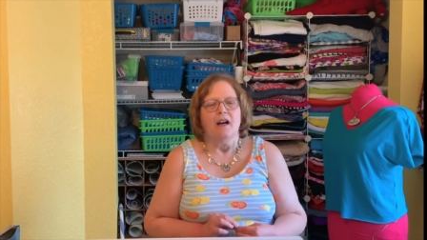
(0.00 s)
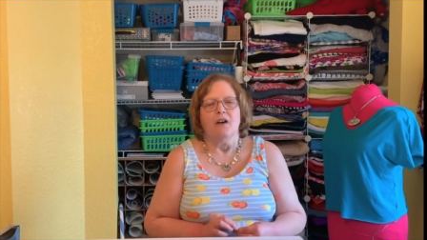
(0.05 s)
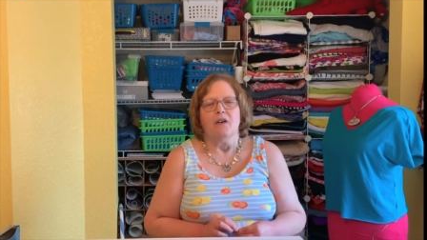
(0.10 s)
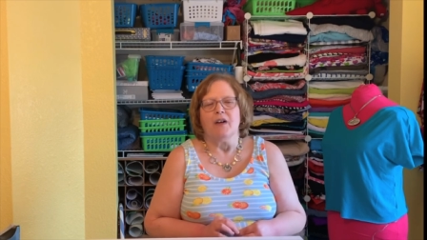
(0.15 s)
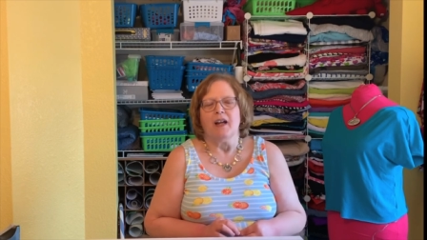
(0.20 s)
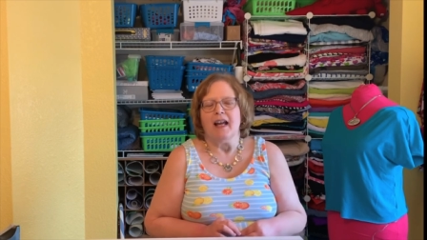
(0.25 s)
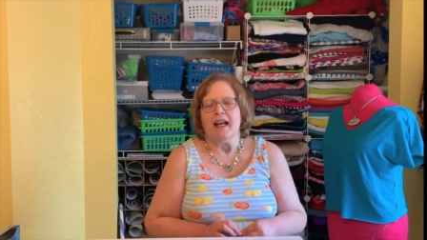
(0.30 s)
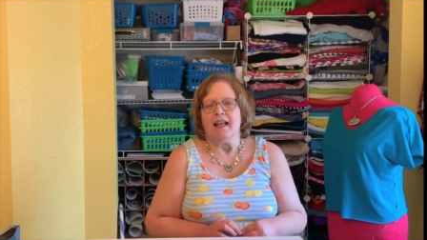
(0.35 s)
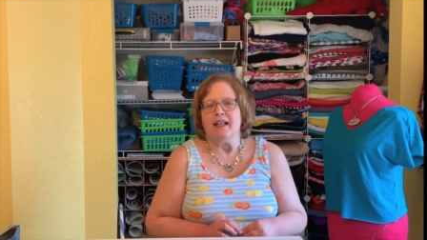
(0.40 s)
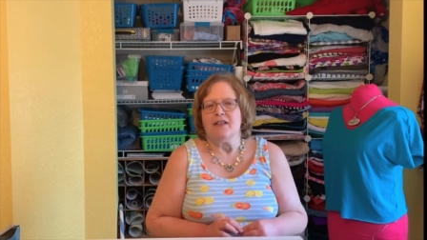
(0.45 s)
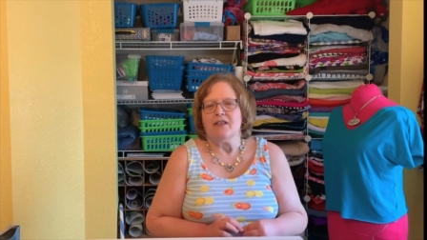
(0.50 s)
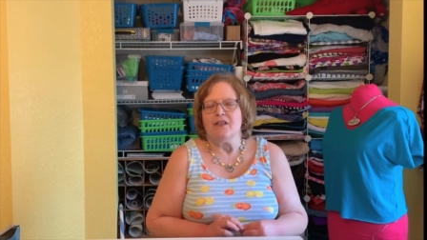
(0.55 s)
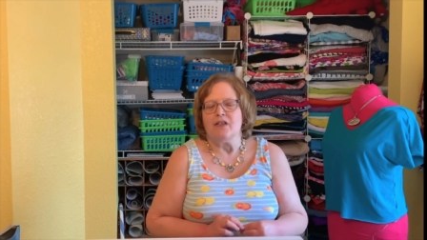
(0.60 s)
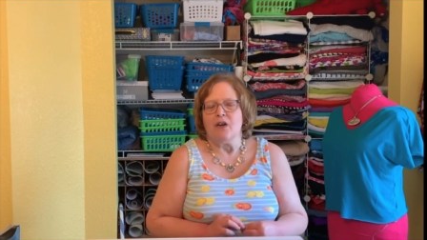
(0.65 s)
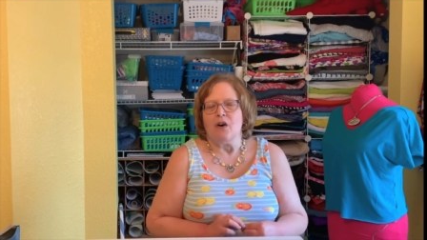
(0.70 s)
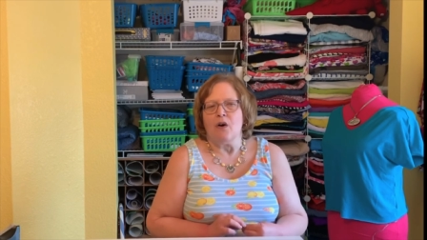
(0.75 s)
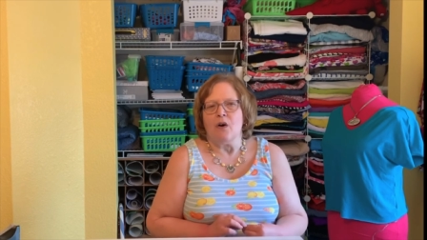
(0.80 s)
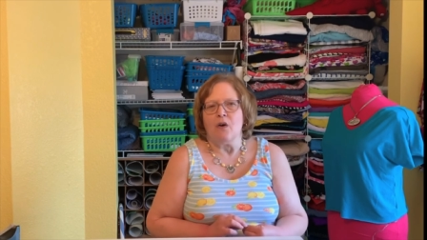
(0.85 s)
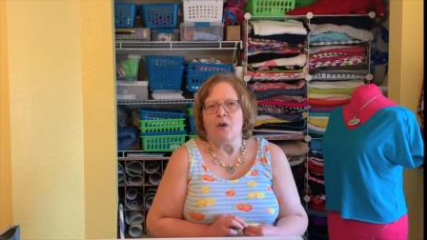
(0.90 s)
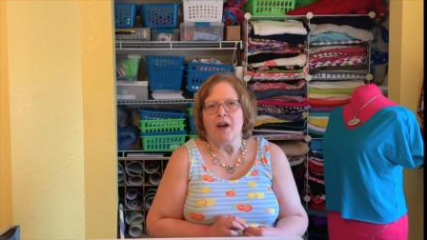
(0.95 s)
Okay,
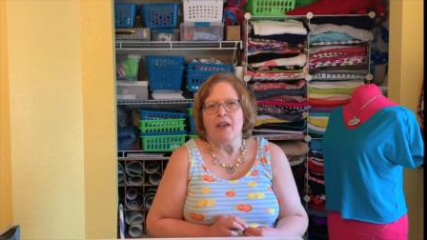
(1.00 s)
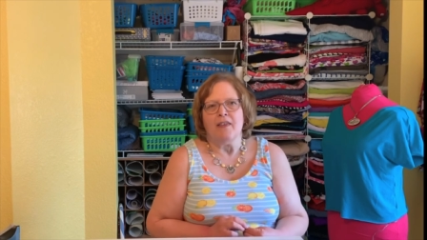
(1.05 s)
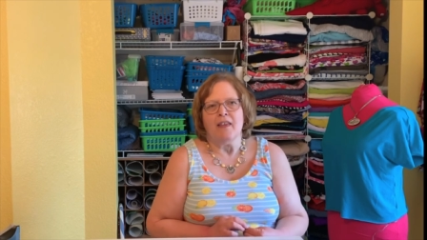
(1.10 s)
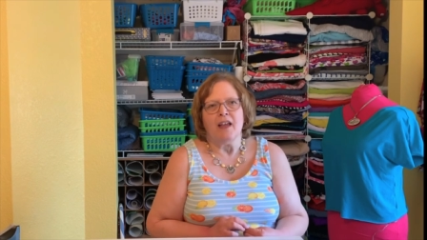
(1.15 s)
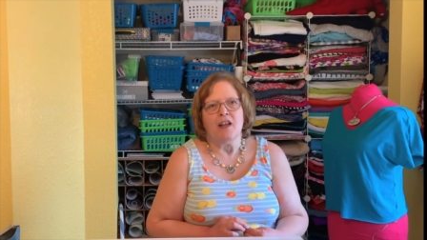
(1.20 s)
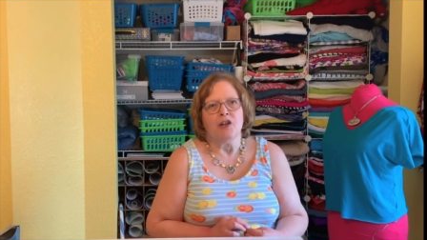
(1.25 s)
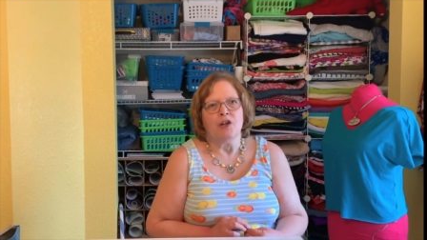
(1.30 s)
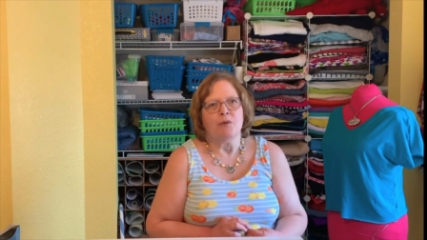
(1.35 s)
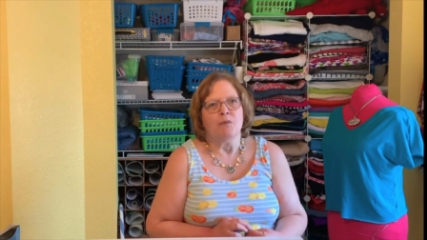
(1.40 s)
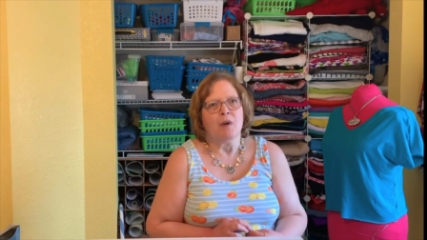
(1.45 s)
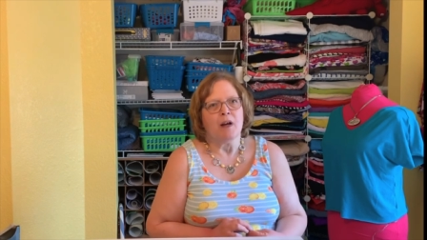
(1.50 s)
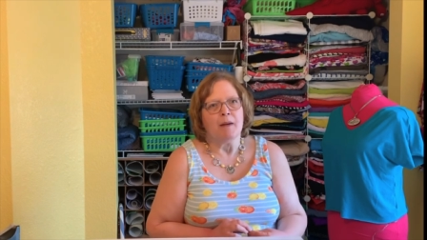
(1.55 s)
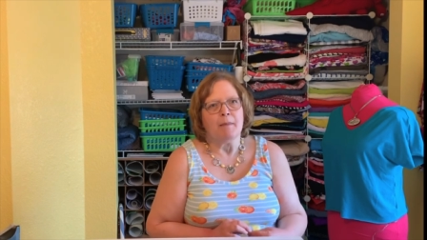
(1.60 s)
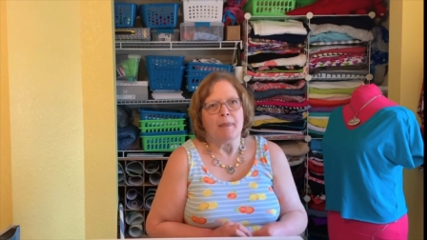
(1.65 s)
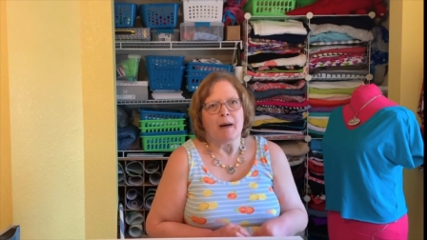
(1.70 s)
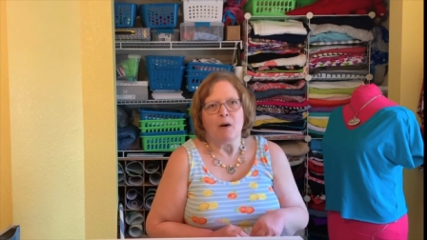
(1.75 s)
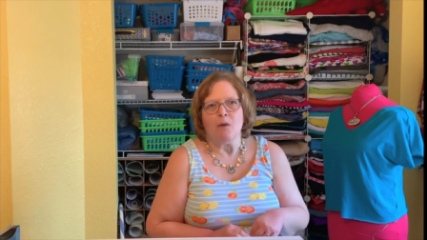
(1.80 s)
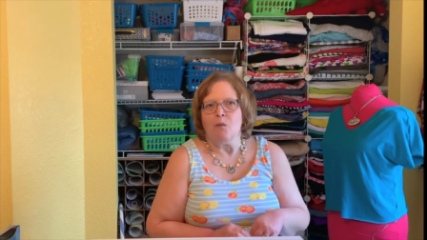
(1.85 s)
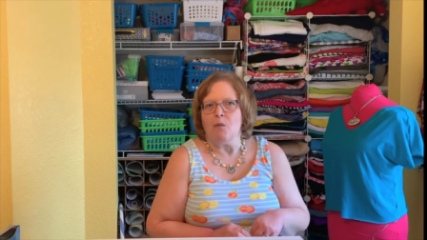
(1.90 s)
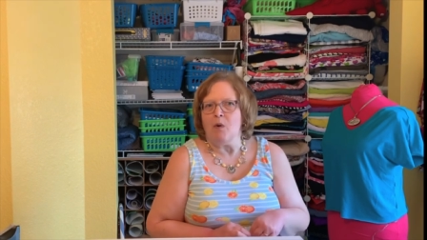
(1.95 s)
so, and then you want
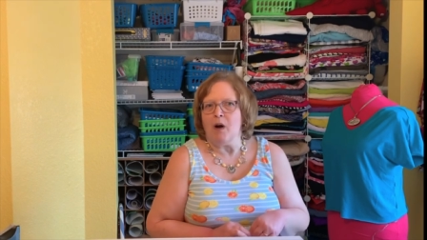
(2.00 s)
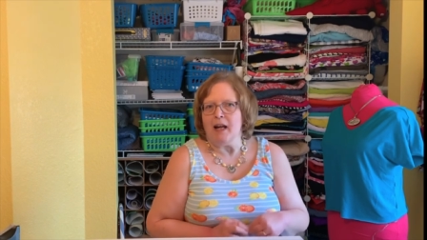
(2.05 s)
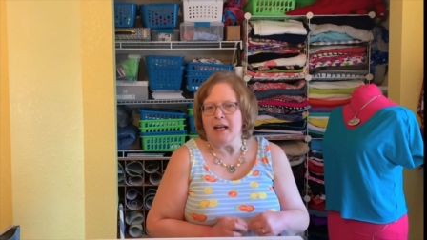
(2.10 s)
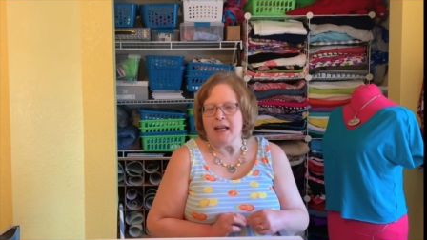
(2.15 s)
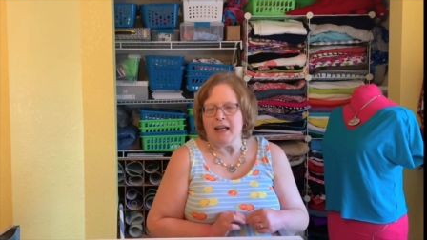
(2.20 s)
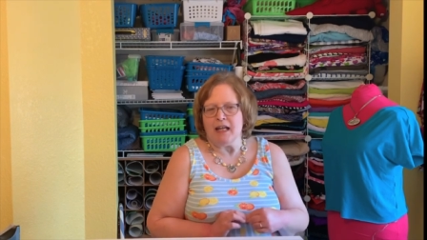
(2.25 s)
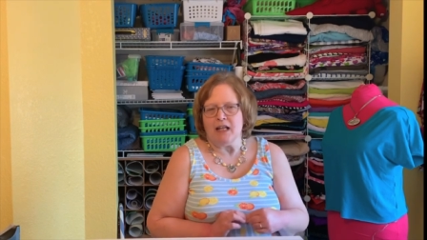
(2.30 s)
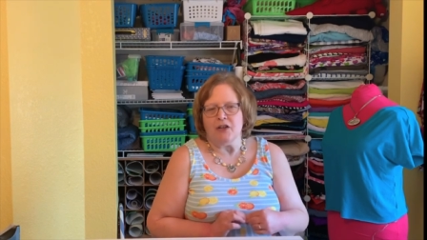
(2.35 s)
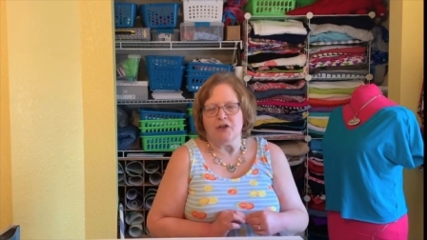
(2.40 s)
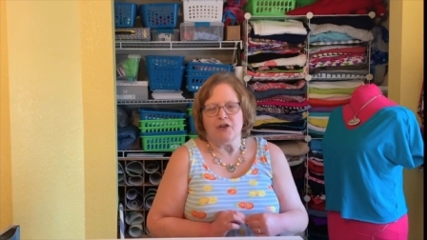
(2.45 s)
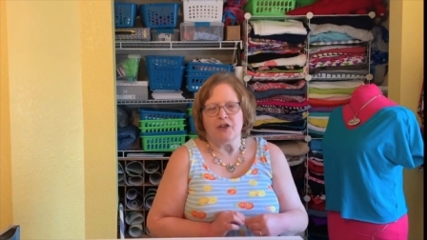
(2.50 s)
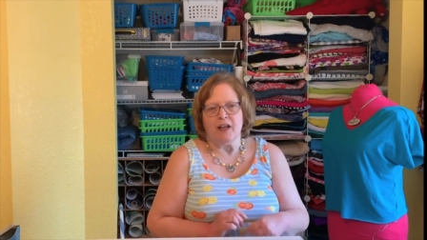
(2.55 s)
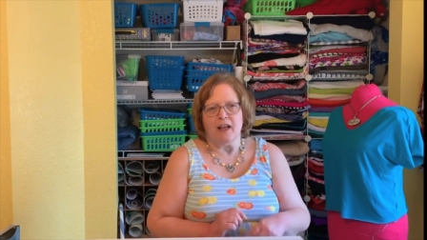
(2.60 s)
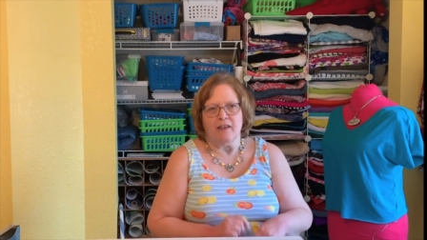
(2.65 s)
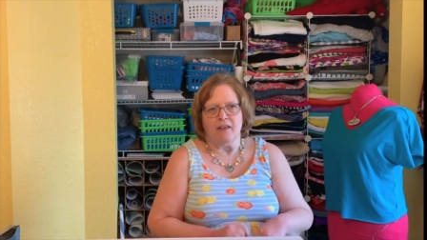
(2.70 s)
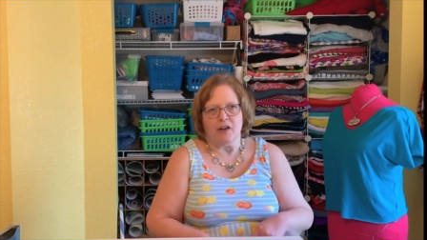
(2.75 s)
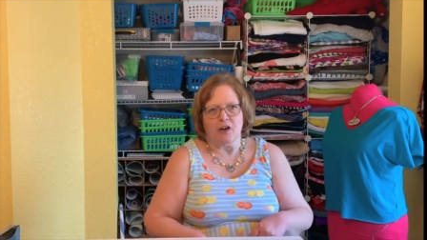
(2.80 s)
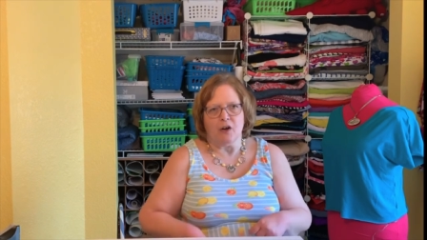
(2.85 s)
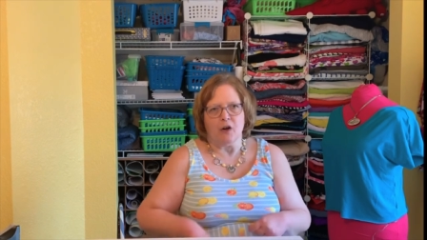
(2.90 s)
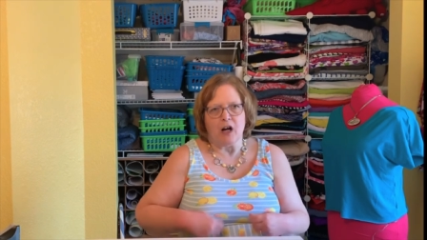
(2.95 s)
about 1 inch
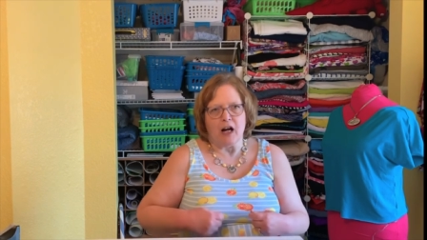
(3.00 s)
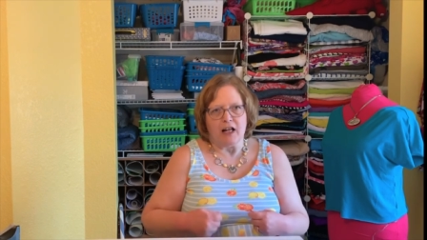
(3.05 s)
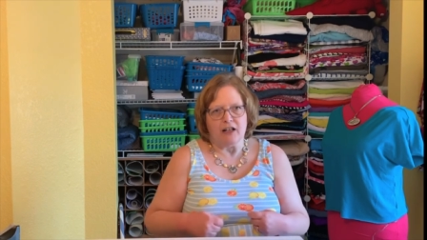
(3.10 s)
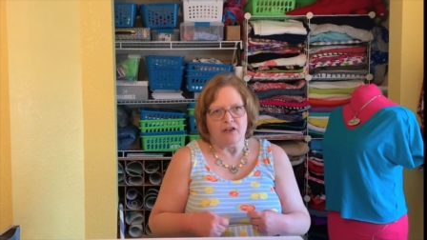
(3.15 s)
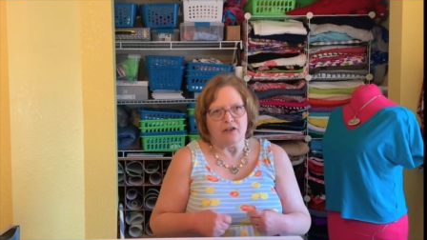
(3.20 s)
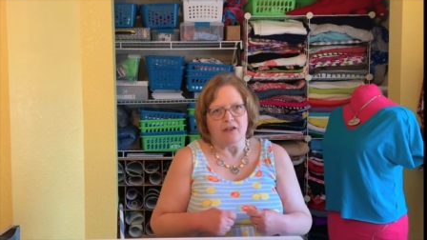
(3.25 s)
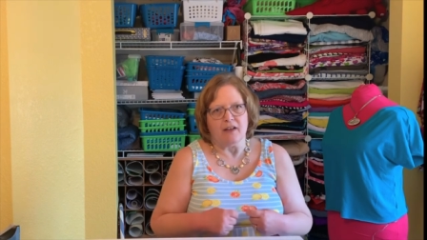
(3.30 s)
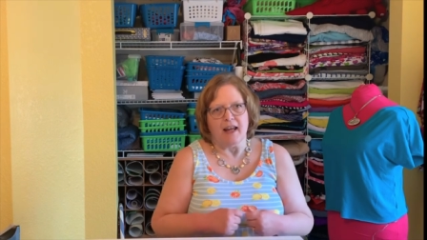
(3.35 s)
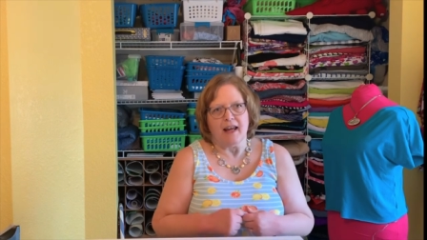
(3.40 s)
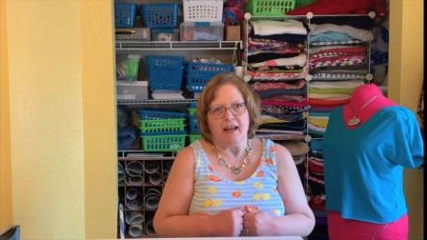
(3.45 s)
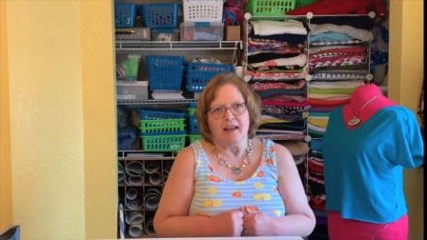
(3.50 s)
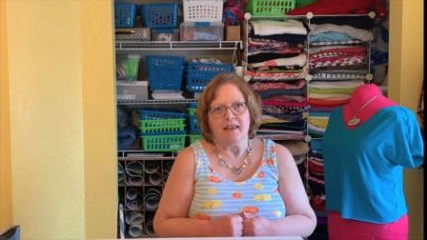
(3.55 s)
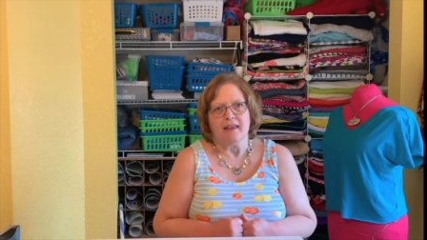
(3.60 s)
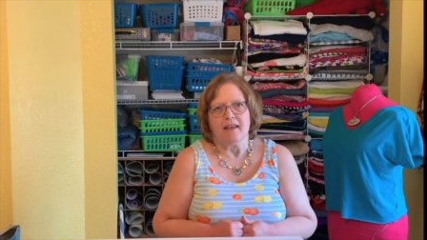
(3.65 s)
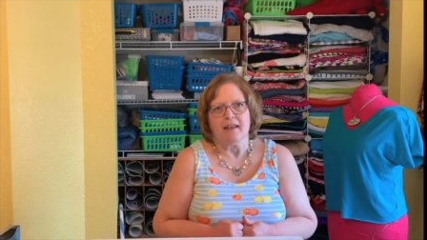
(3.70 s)
in the crotch length.